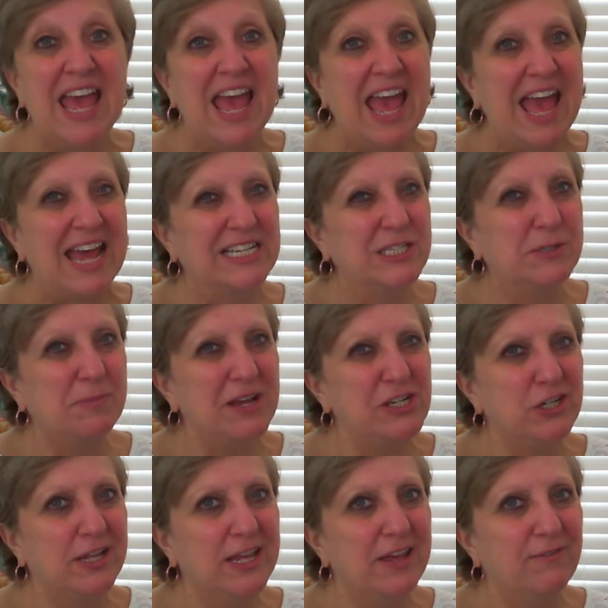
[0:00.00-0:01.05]
and
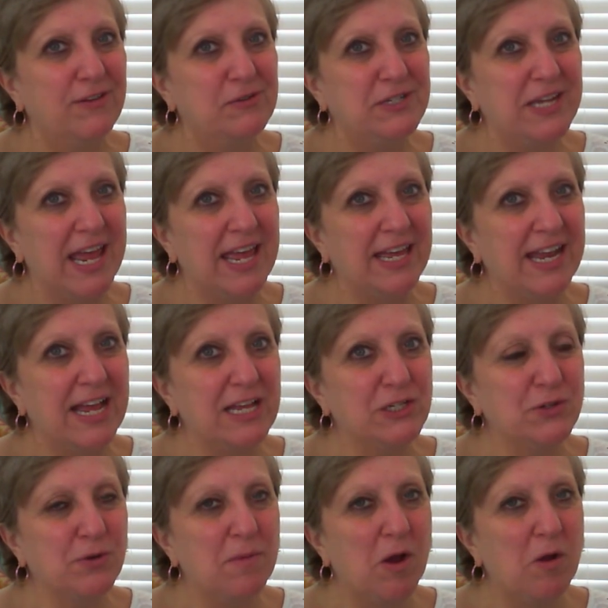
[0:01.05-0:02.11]
especially if you take an
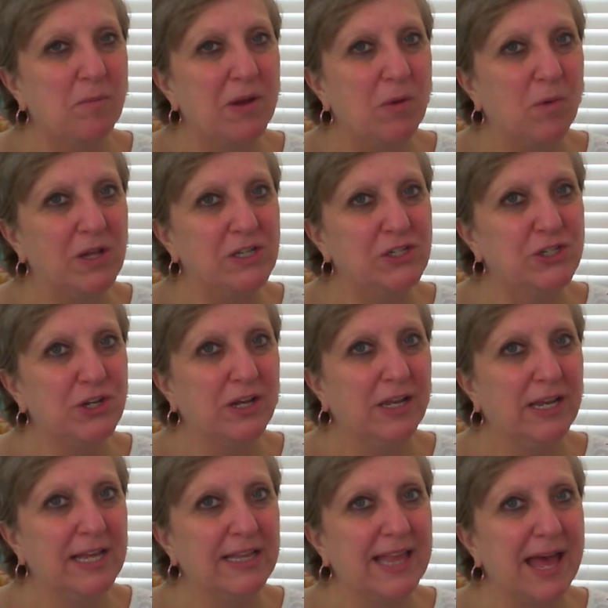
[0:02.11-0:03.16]
extra moment, once you
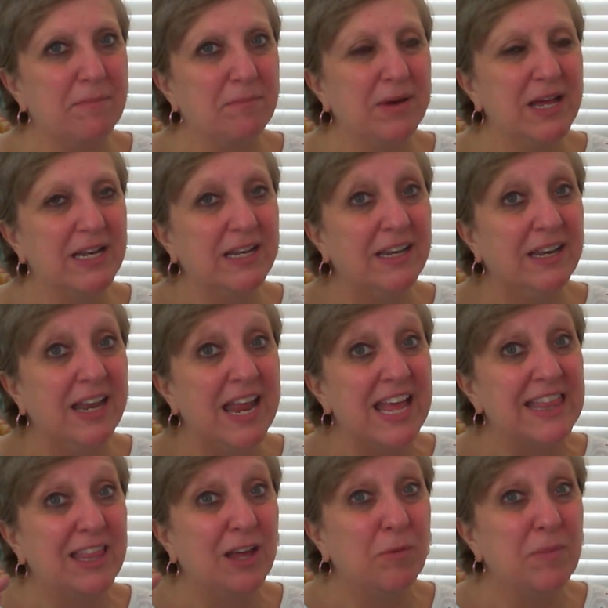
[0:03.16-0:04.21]
click that button,
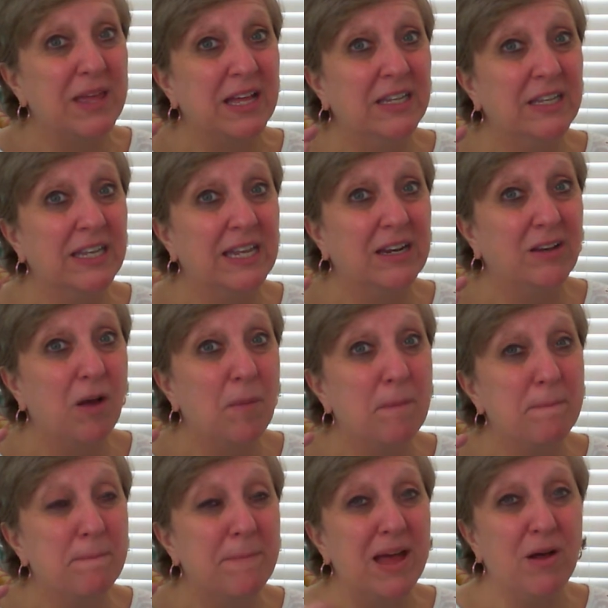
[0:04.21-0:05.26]
there'll be a little
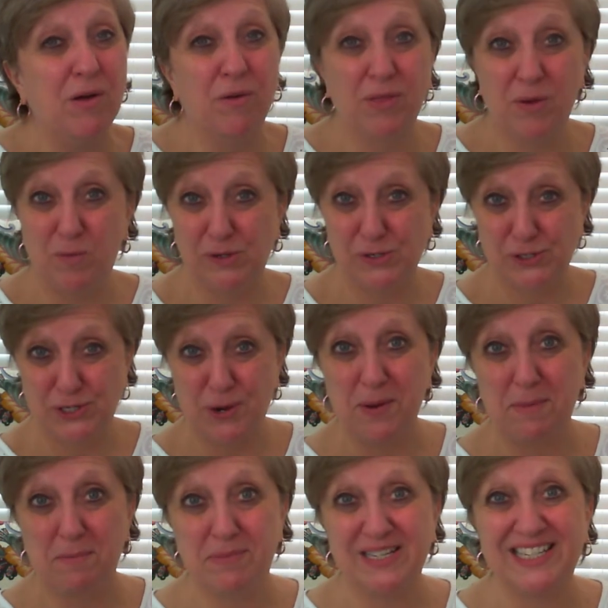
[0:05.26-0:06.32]
bell that will show
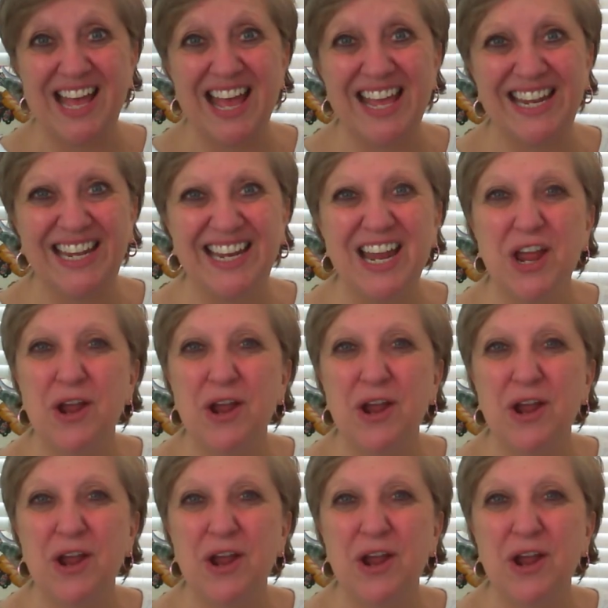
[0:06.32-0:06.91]
up beside it.